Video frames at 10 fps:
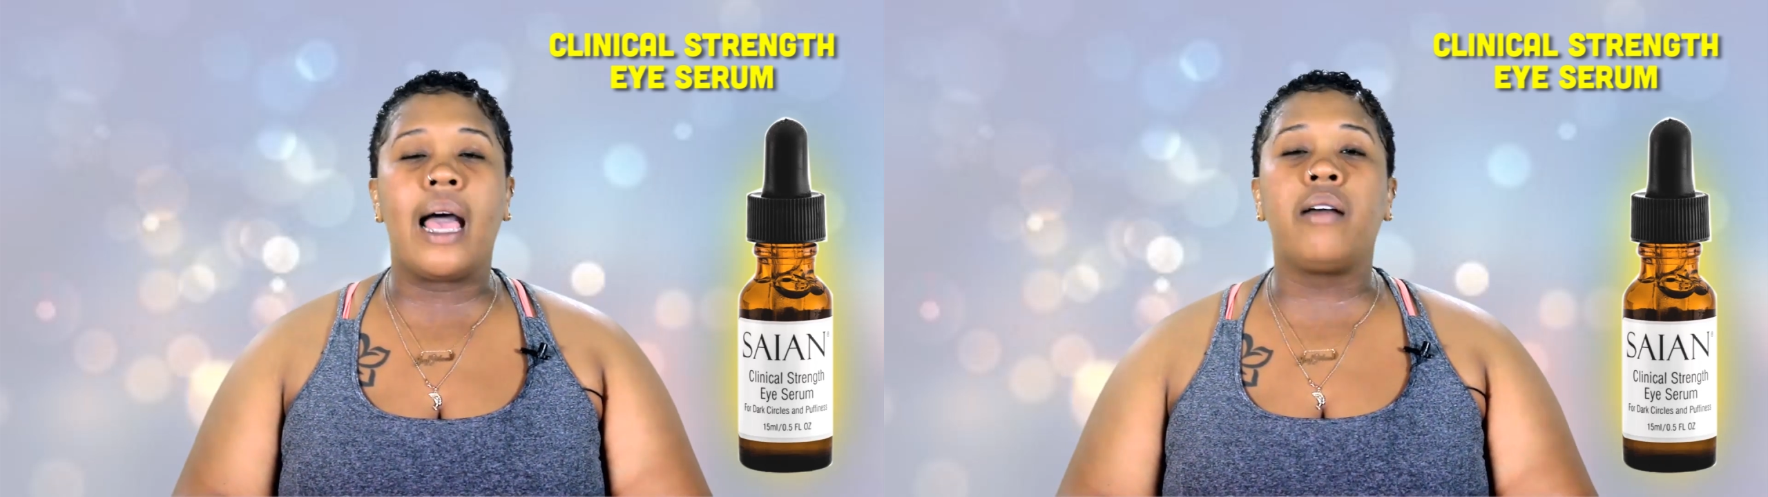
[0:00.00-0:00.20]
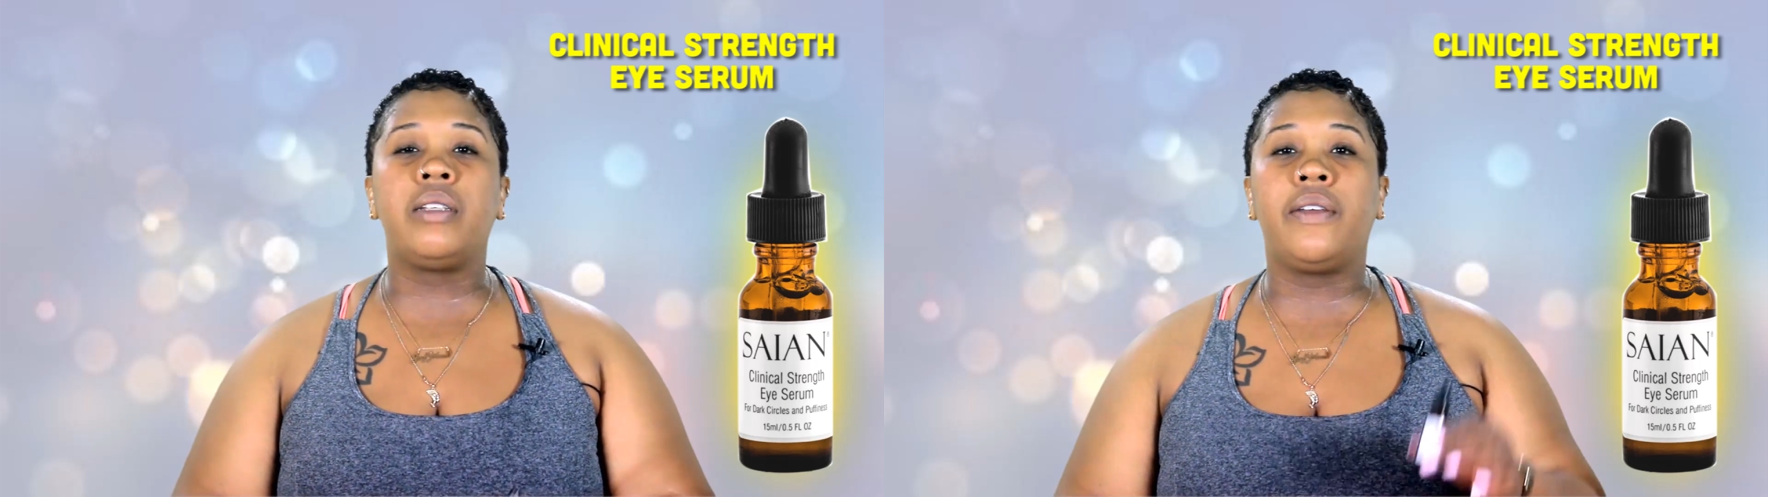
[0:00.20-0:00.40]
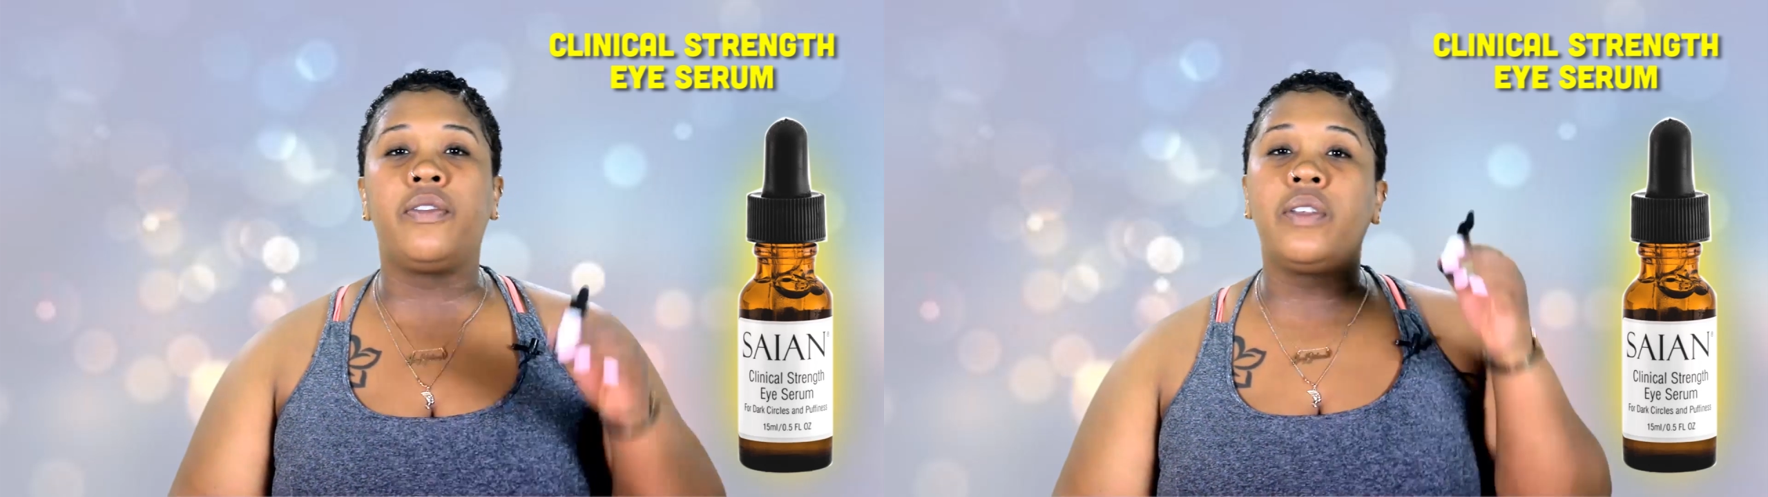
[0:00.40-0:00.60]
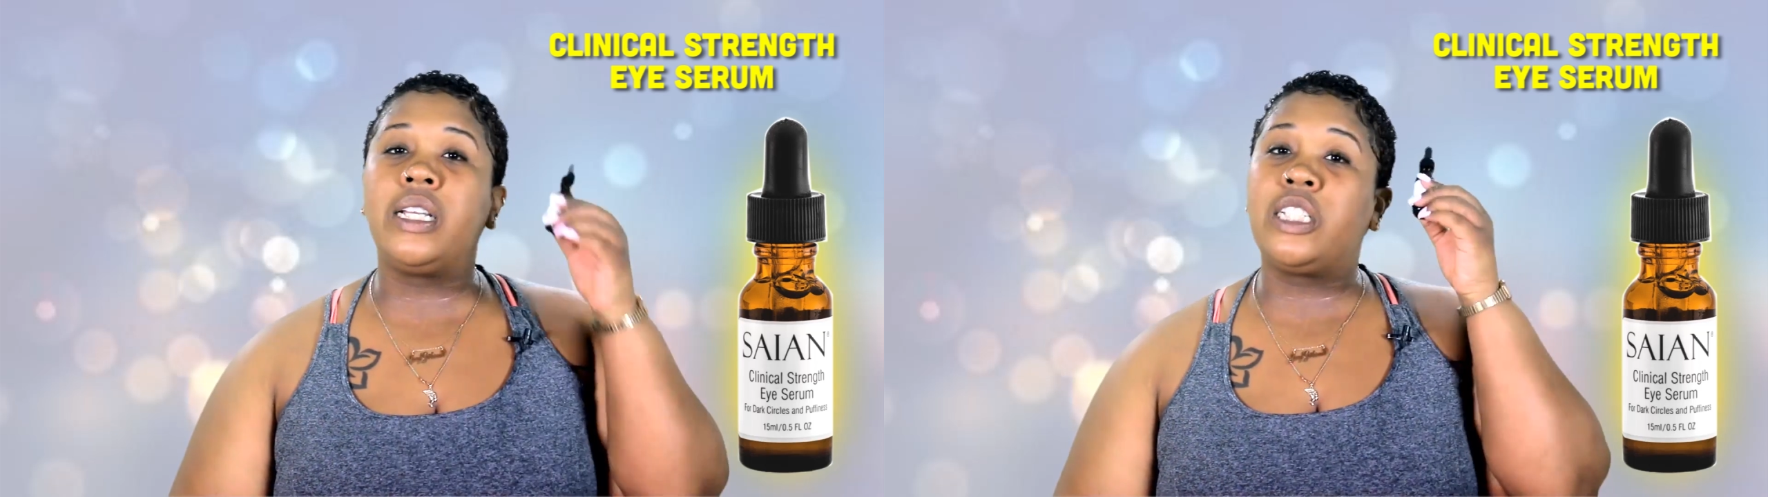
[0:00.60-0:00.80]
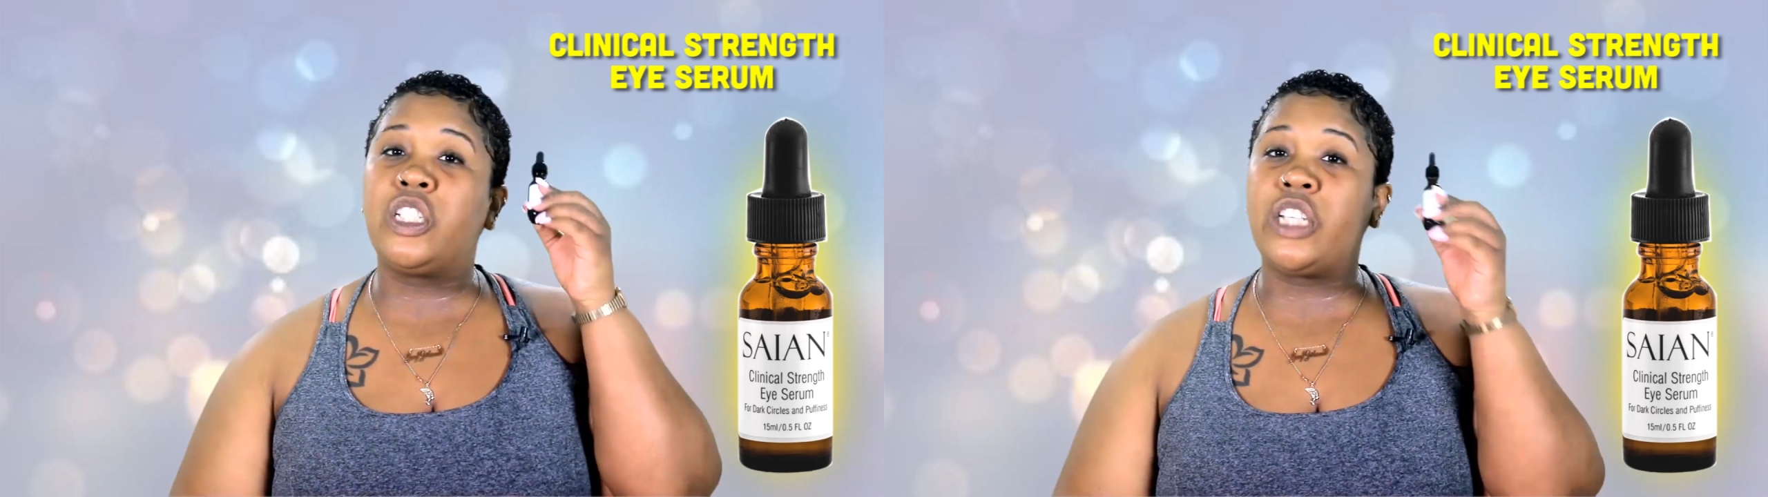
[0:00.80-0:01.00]
I'll
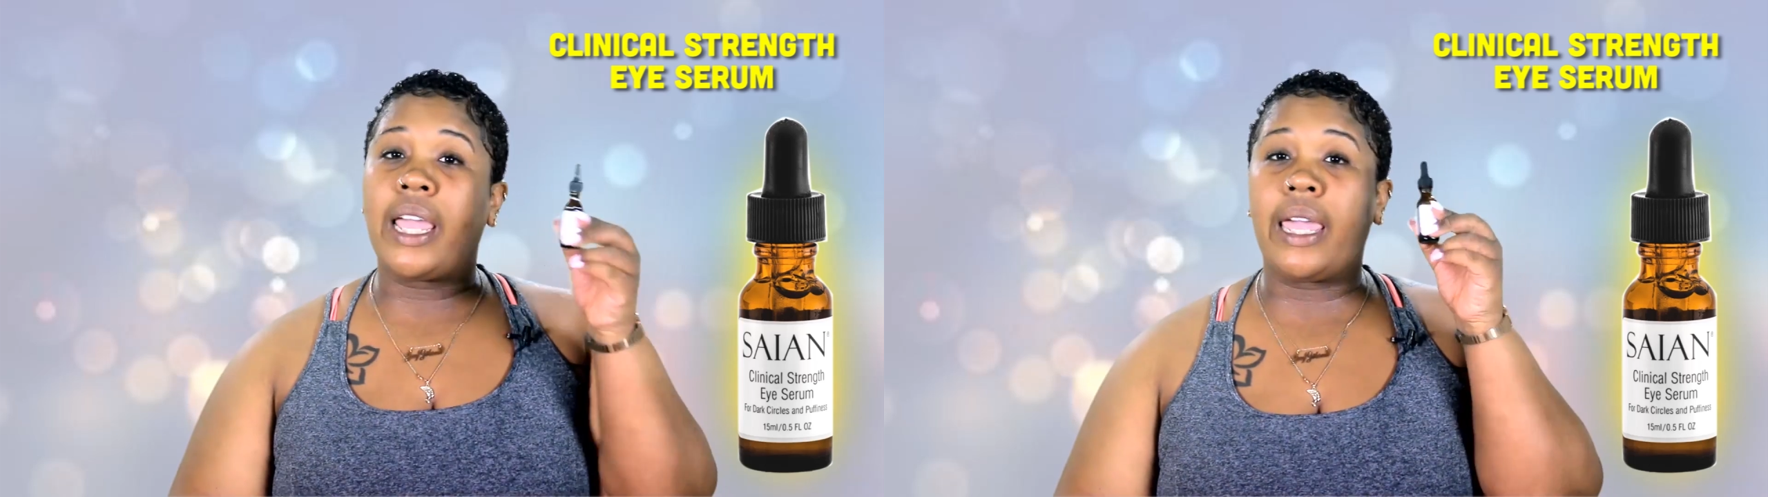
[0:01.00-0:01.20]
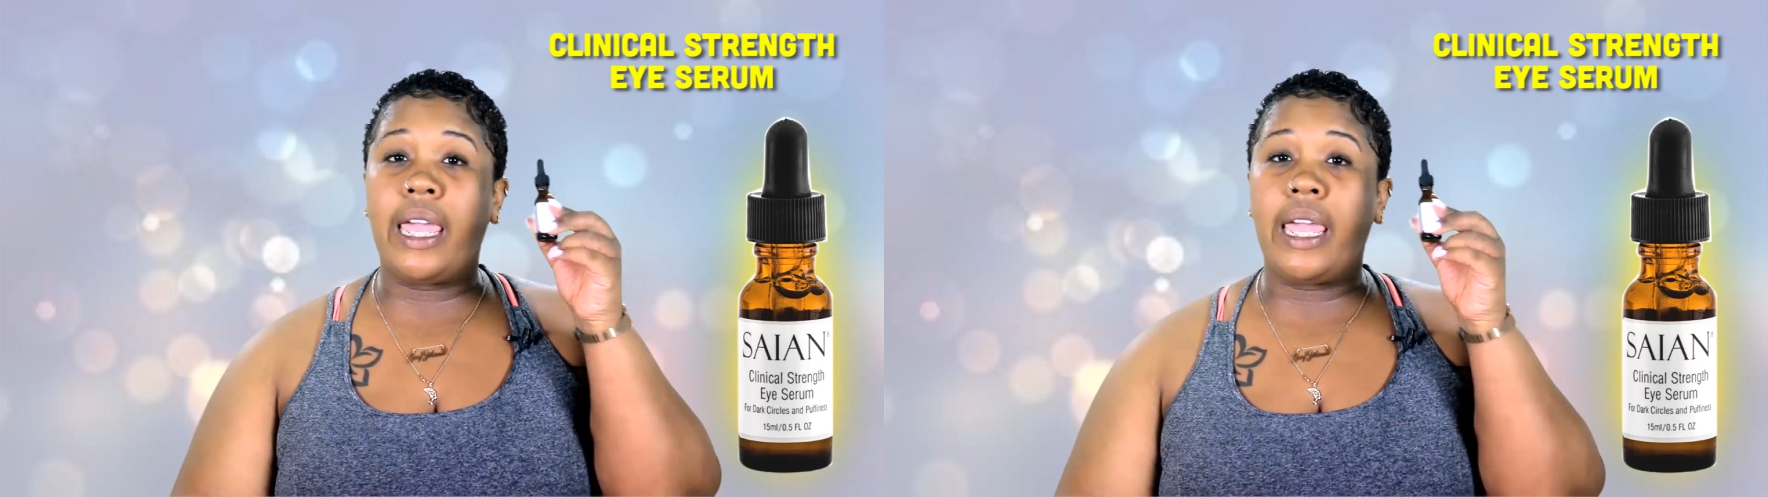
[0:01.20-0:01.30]
definitely check